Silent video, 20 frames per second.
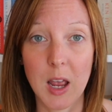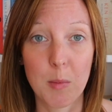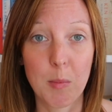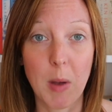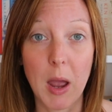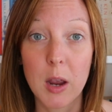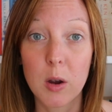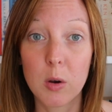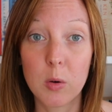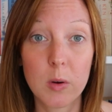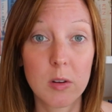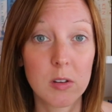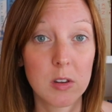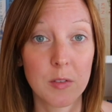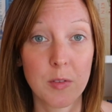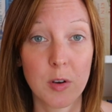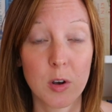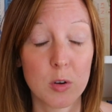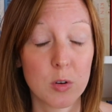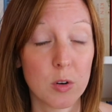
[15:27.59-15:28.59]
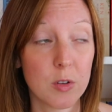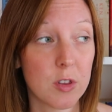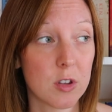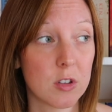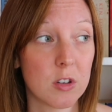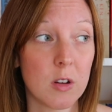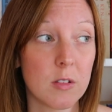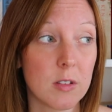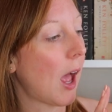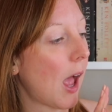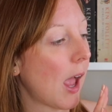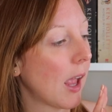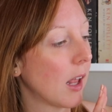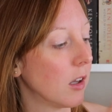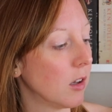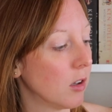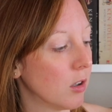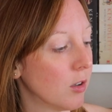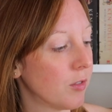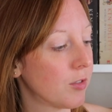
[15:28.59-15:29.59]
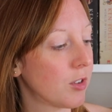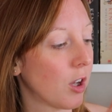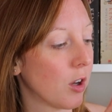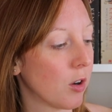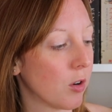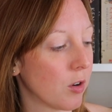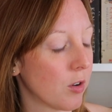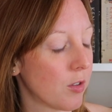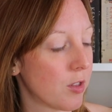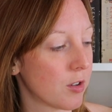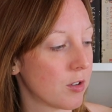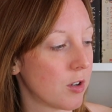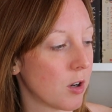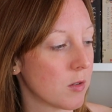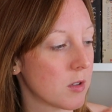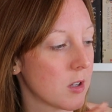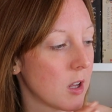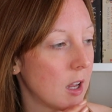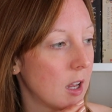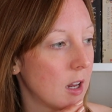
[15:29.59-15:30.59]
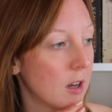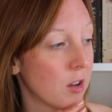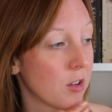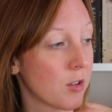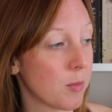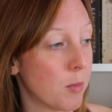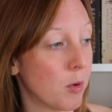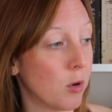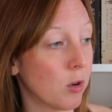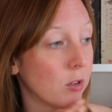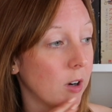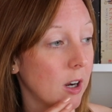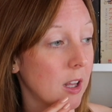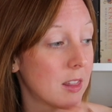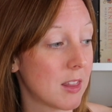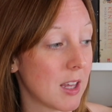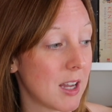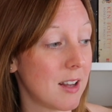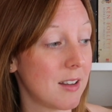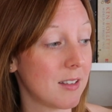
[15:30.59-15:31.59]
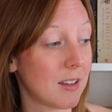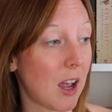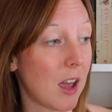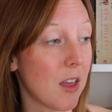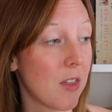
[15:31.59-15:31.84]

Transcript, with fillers: Um, I always love her author's note. I loved her author's note in Small Great Things.